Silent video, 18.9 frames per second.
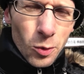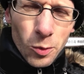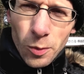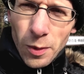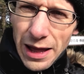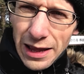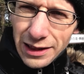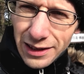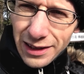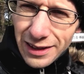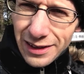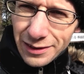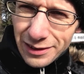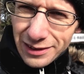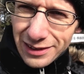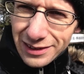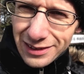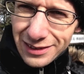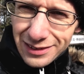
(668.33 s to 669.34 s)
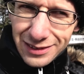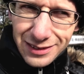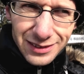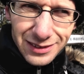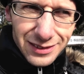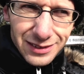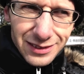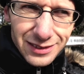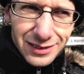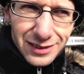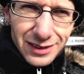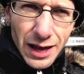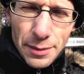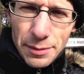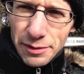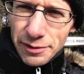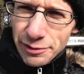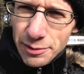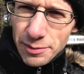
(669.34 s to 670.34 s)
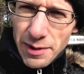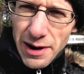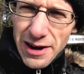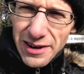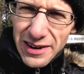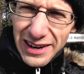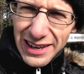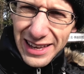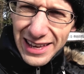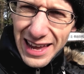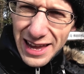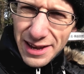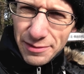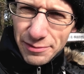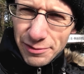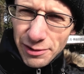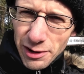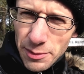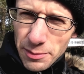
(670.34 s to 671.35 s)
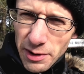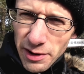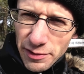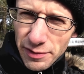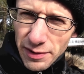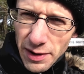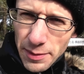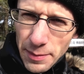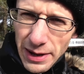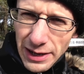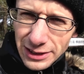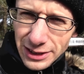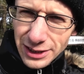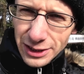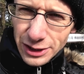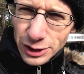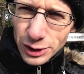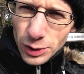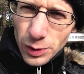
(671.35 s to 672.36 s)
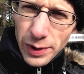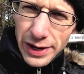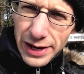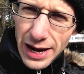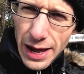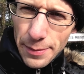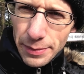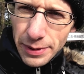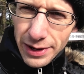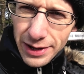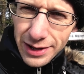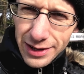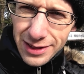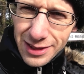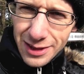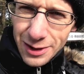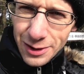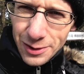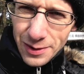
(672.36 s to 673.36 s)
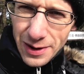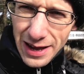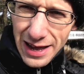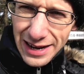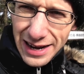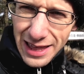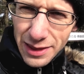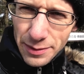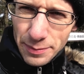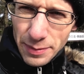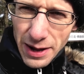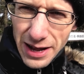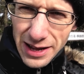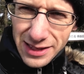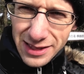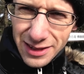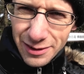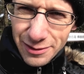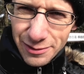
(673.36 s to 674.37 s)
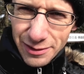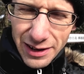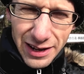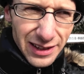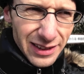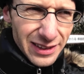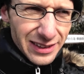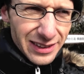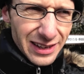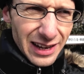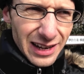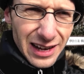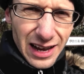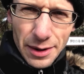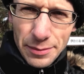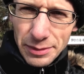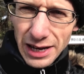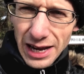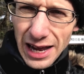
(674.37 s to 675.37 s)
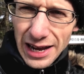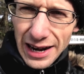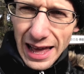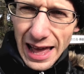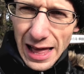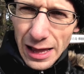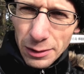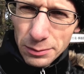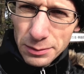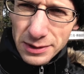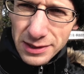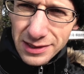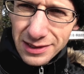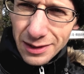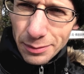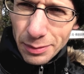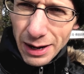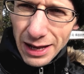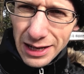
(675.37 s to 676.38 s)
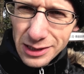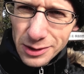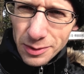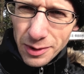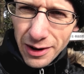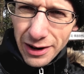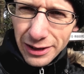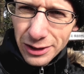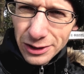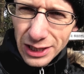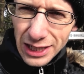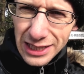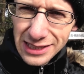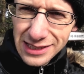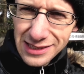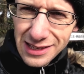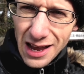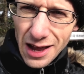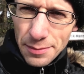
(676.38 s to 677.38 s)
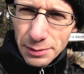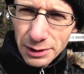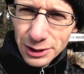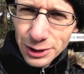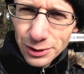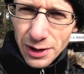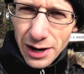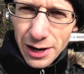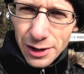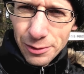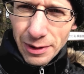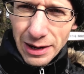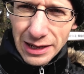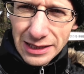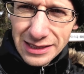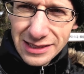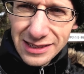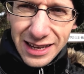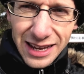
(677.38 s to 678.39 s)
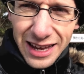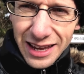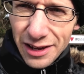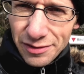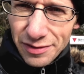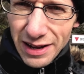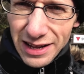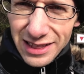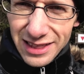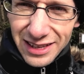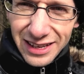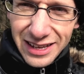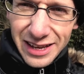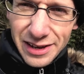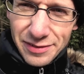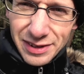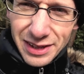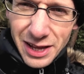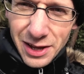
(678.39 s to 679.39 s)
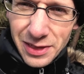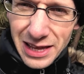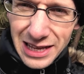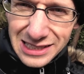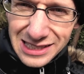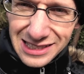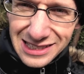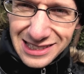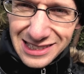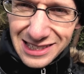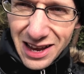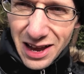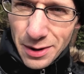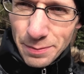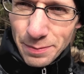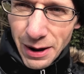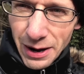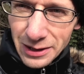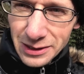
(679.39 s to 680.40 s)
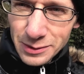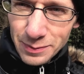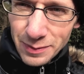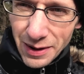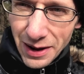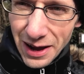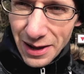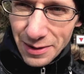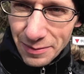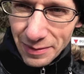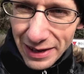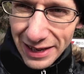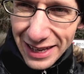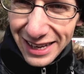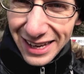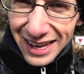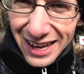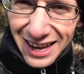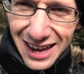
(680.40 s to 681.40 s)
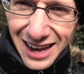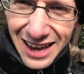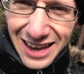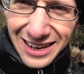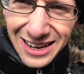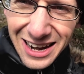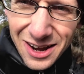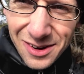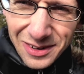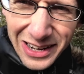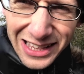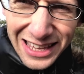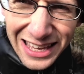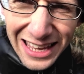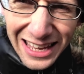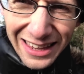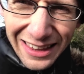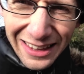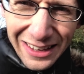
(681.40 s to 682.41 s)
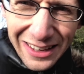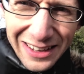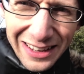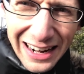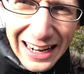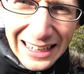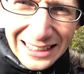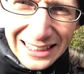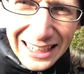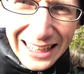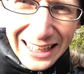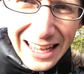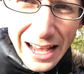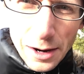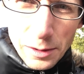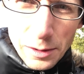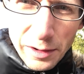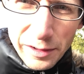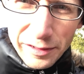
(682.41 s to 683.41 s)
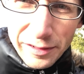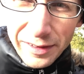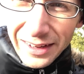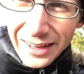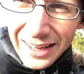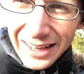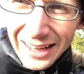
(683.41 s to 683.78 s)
Well, coming from where I came from, I've managed to join up to another part of the Kakamegahara Alps, the place where I usually start my trail runs. In fact, even though there's a signpost behind me, I had no idea that you could actually go off